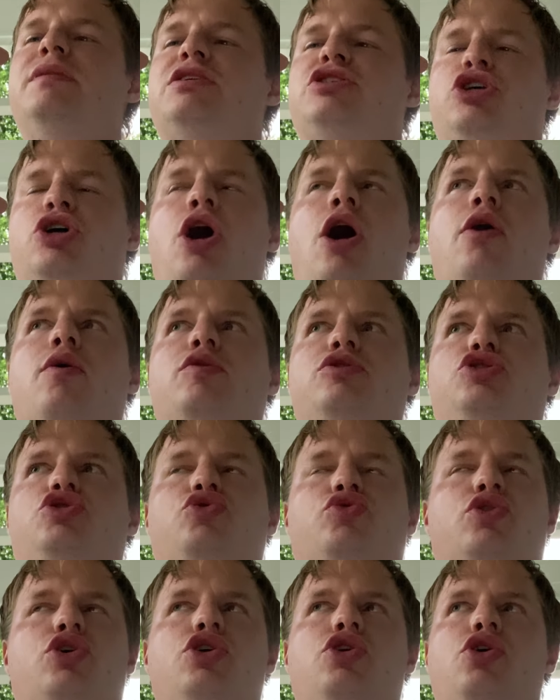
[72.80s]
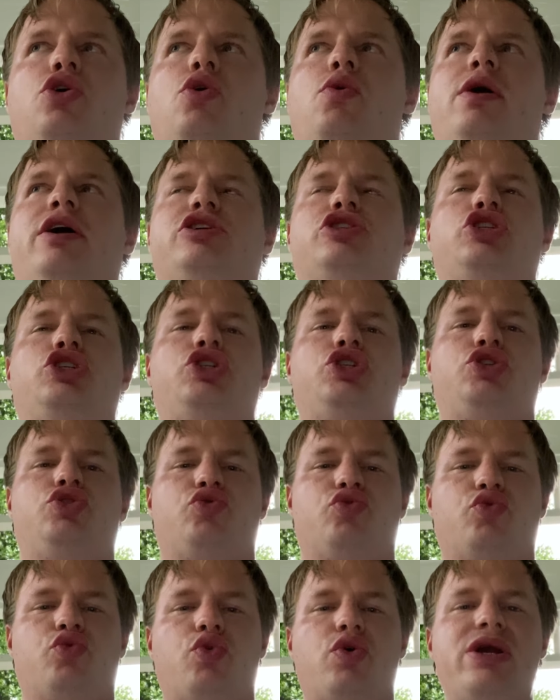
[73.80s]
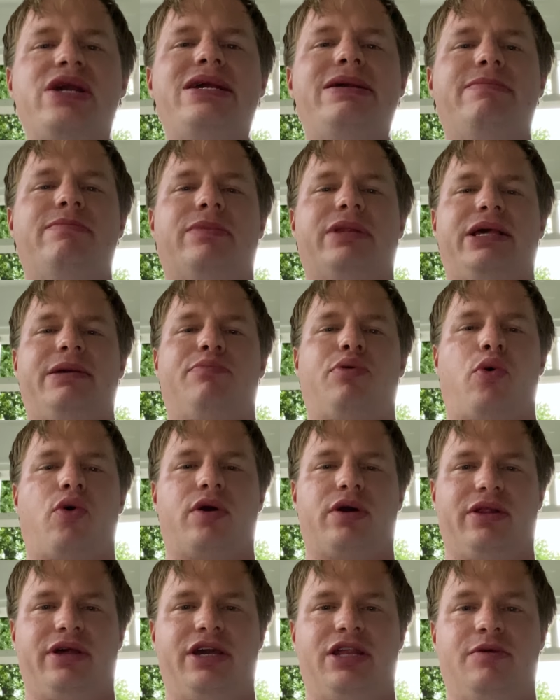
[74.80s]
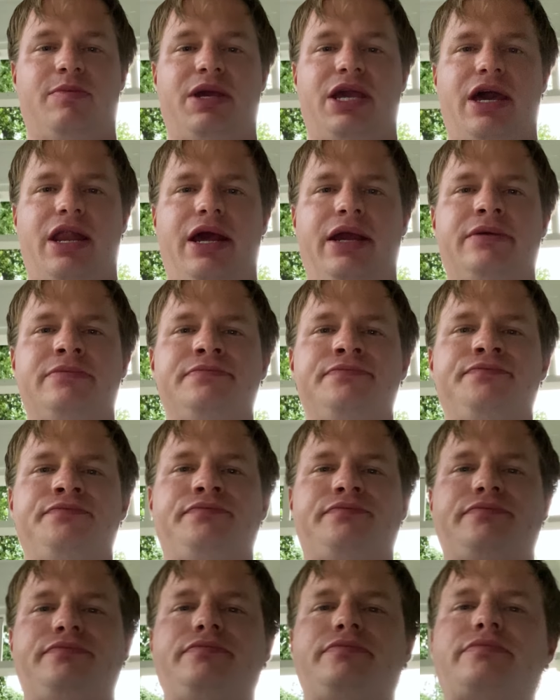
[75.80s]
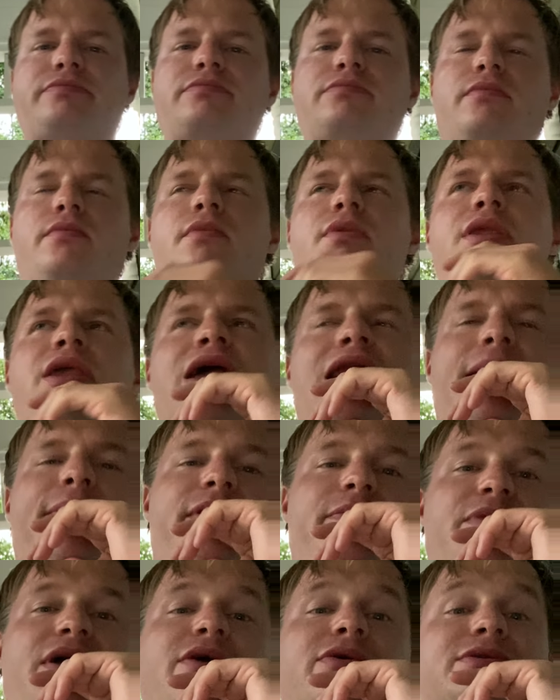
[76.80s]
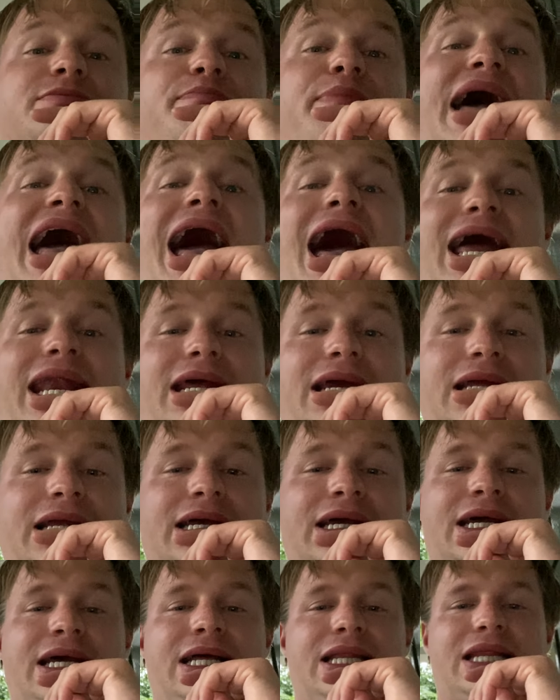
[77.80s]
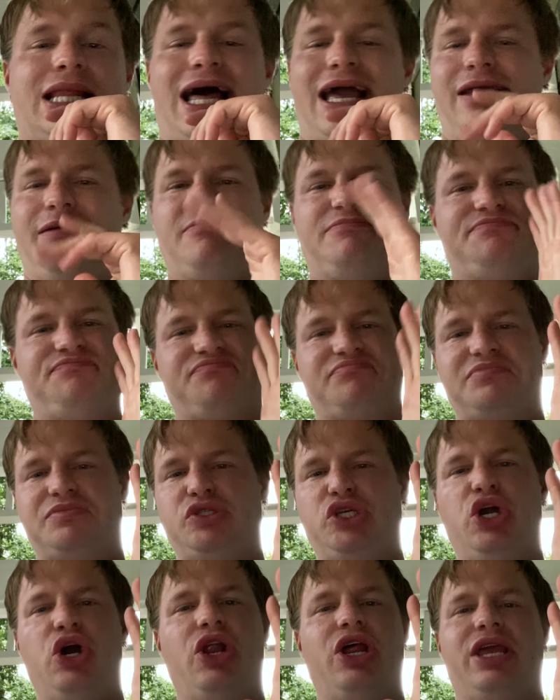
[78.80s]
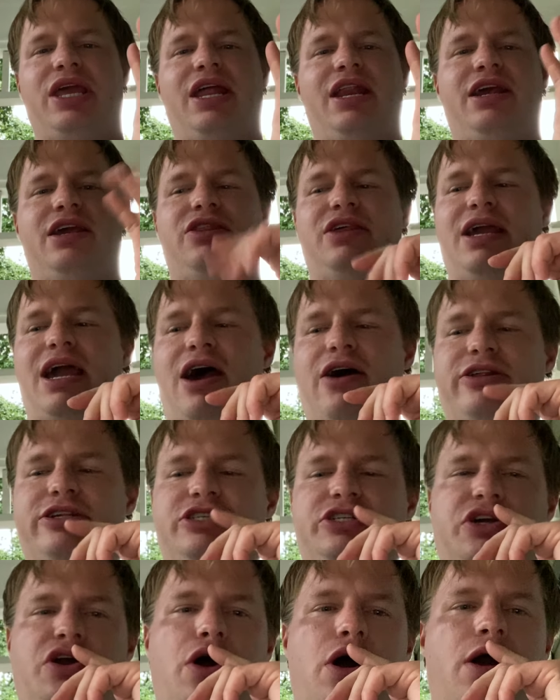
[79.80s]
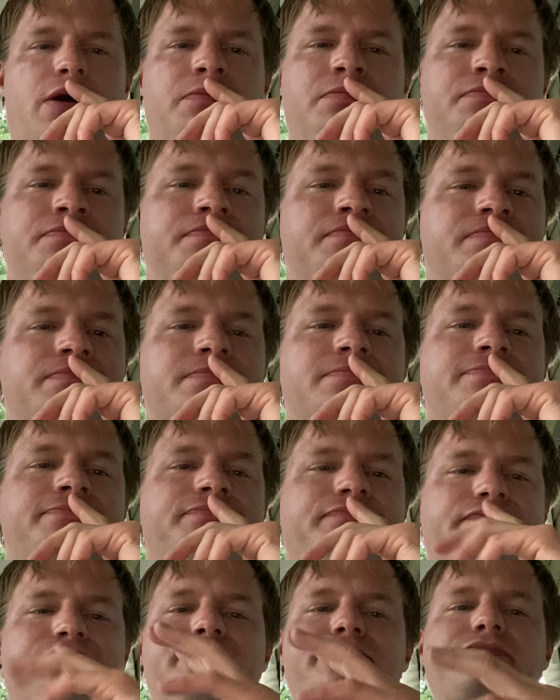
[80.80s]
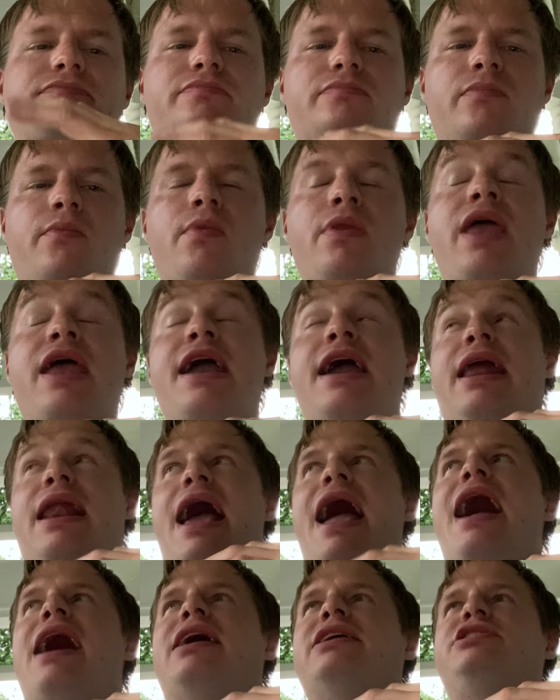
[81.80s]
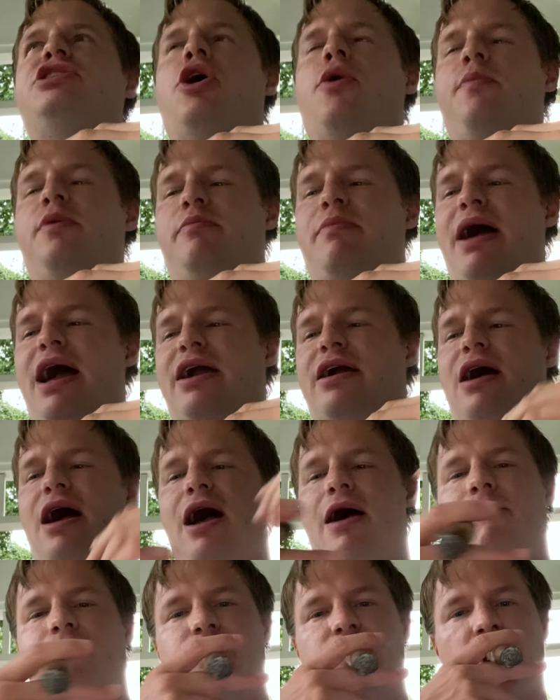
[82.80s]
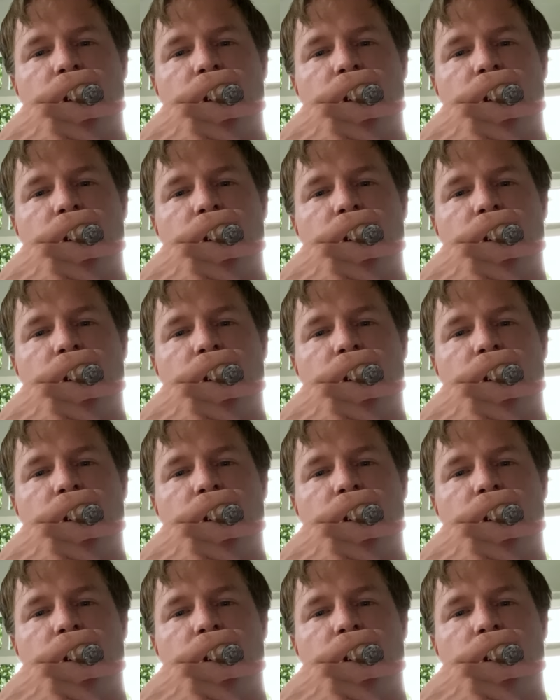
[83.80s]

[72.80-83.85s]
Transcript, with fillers: cigar drew extremely poorly at the beginning. I mean, it was bad. Like, couldn't get anything out of the cigar. It has opened back up.